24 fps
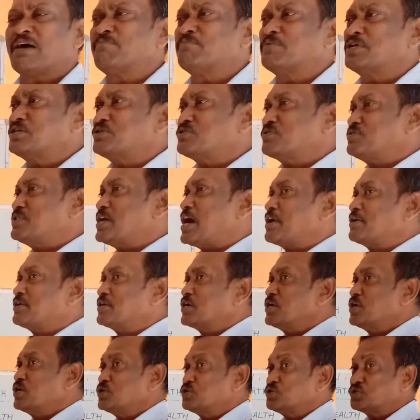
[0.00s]
into that.
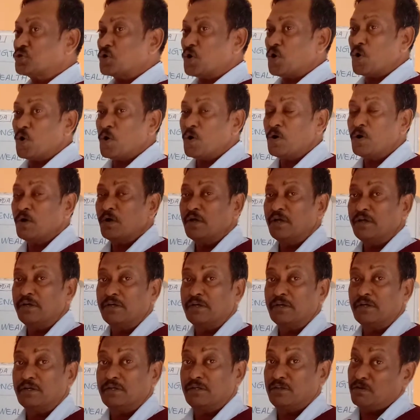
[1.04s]
So,
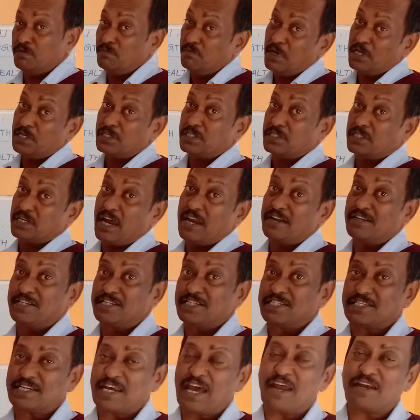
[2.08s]
you must
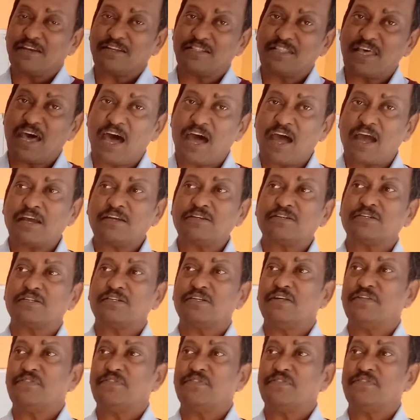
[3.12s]
understand that